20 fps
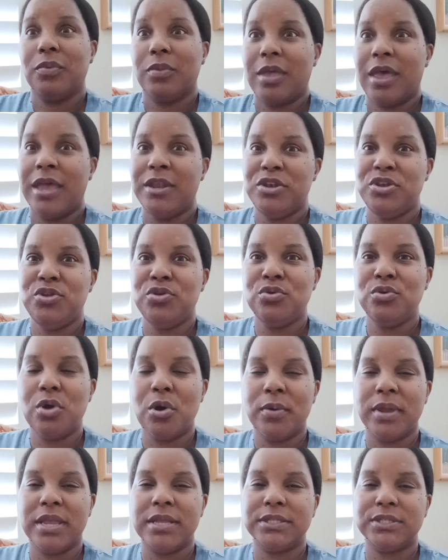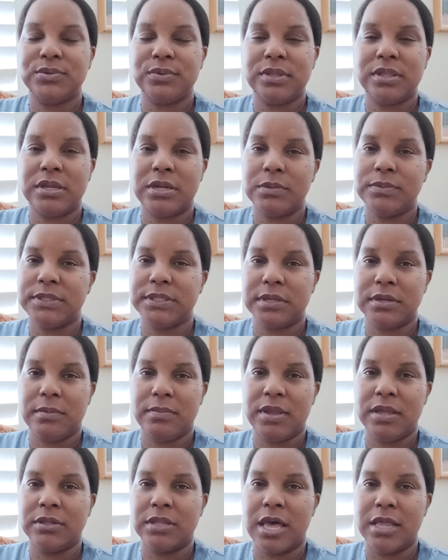I knew going into it that it was going to
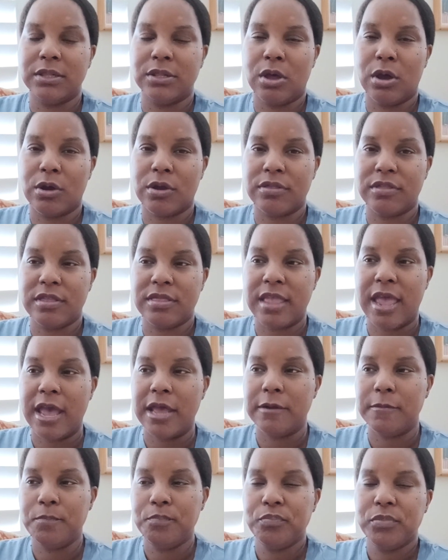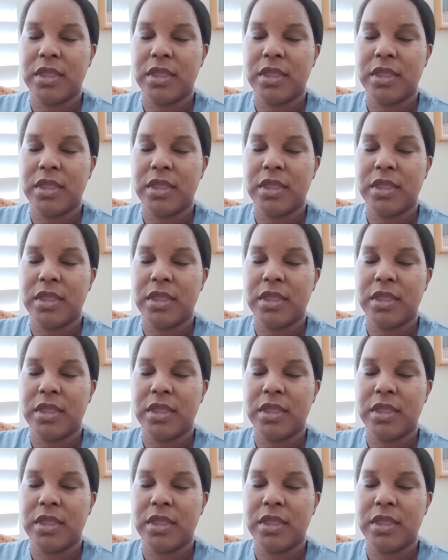be a lot longer than that.